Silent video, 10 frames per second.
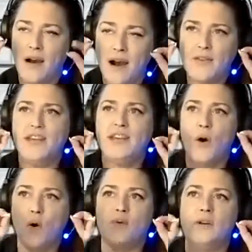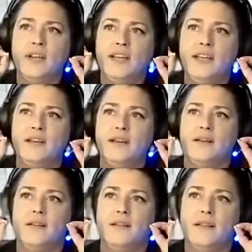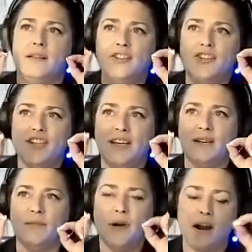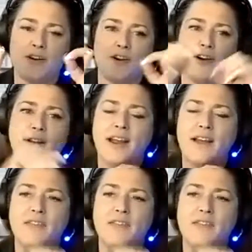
are the only legit partner